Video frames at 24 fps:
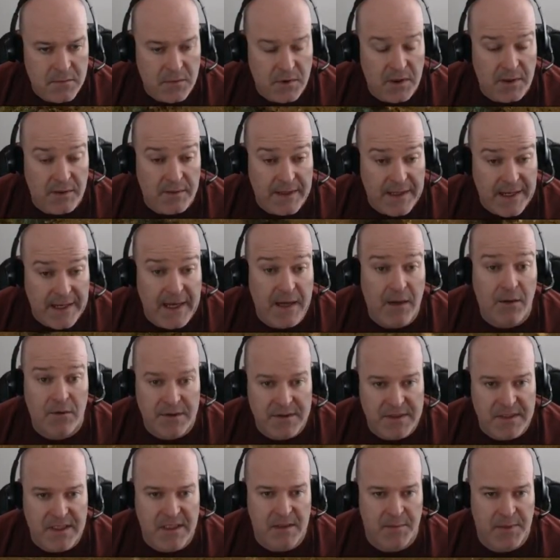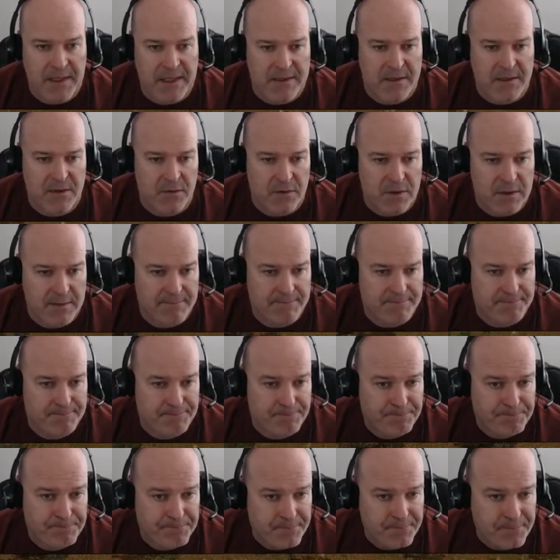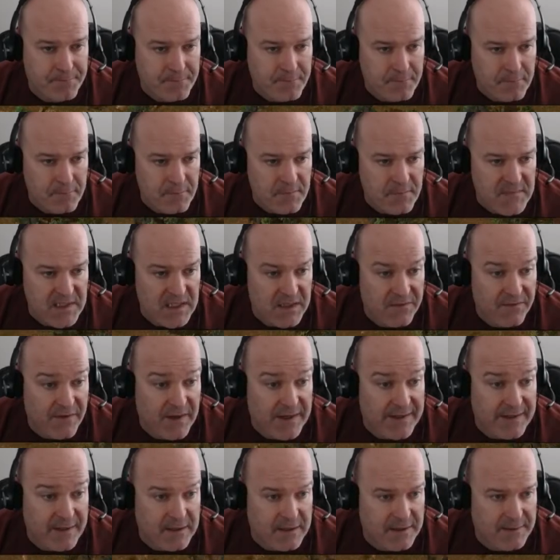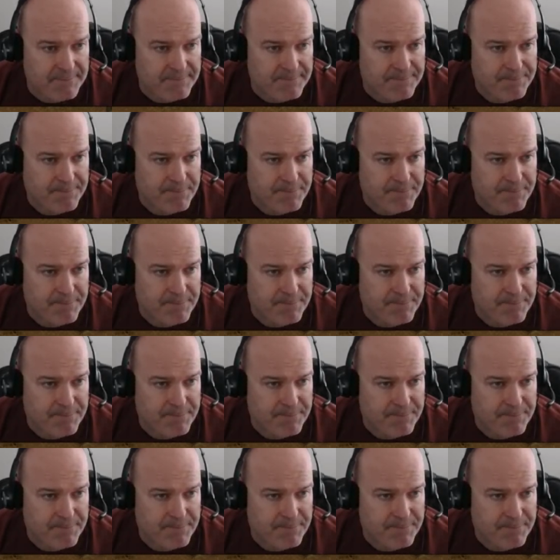Alright, now let's get back to it. Finally.